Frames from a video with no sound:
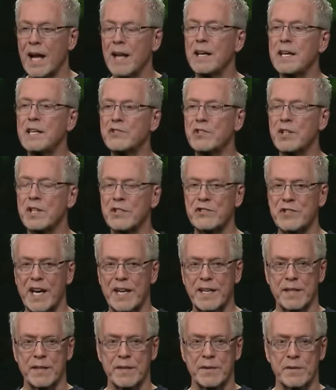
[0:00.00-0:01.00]
Okay, that leads
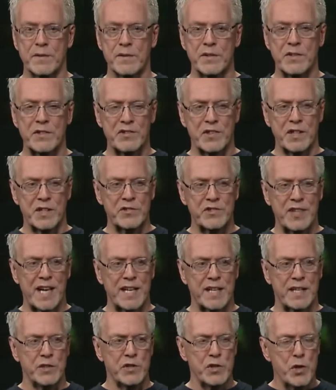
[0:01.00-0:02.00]
to the second,
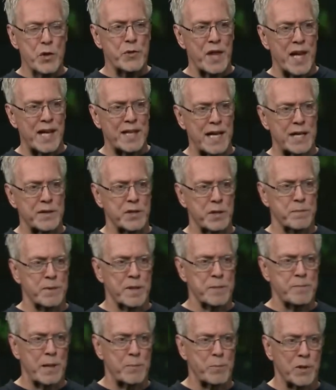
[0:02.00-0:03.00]
the second new thing
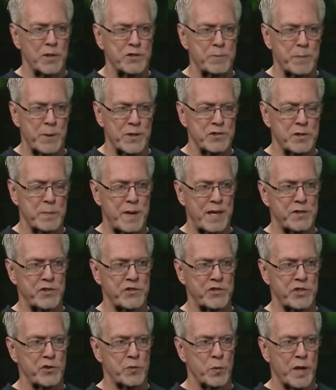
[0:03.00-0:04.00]
that the people are
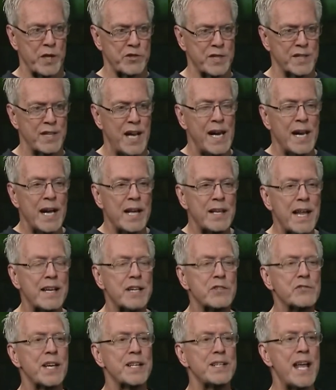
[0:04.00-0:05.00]
experiencing about the situation.
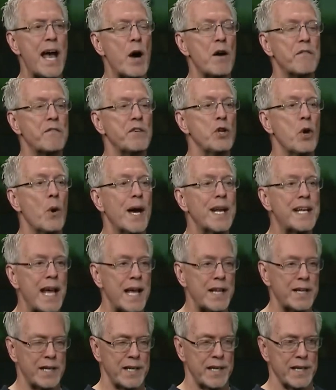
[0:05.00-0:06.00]
And that is they now have a
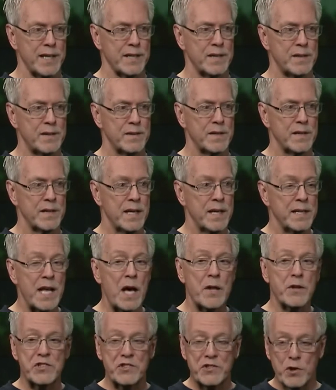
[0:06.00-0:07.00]
new identity.
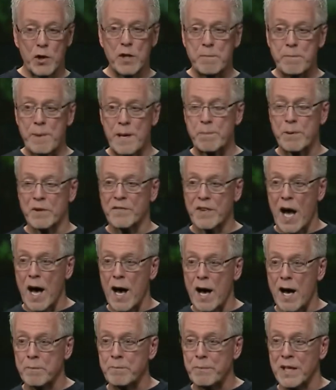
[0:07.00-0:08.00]
Now, they're still the
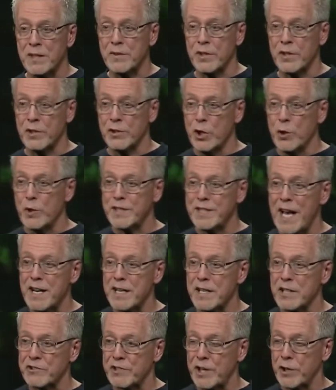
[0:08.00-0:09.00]
people of God, but their
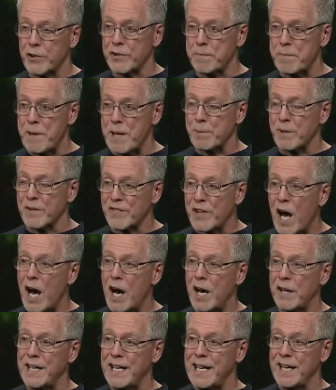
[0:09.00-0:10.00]
new identity is they are the people
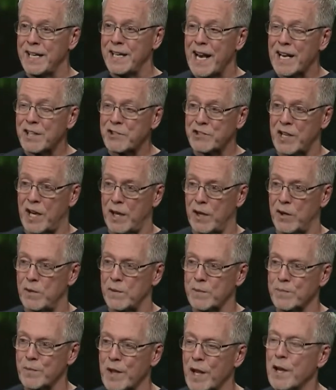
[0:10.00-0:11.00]
of God in
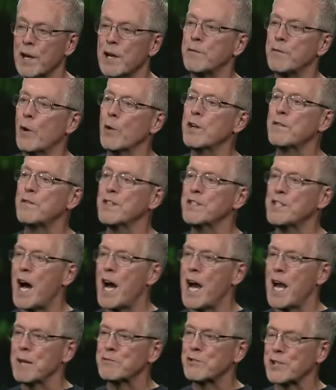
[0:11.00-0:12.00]
exile. Four
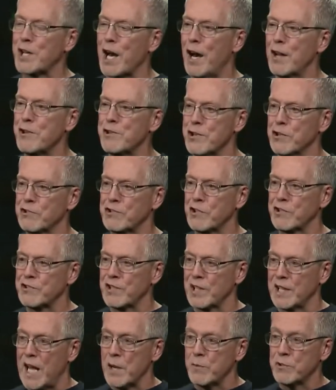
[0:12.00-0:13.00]
different times, God
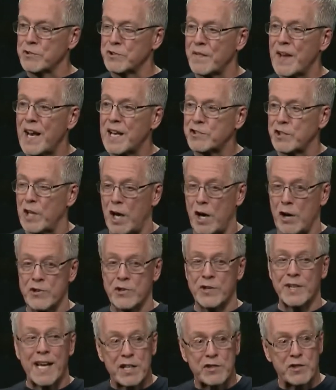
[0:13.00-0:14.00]
uses the language of
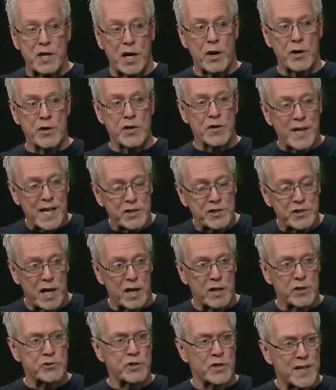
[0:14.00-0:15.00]
exile. You're in exile. You're
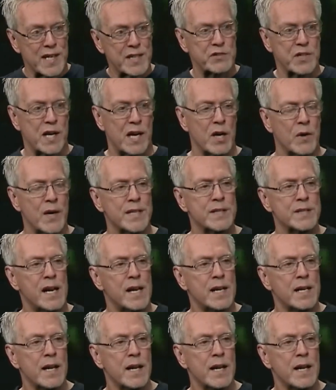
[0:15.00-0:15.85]
exiled. You're exiled.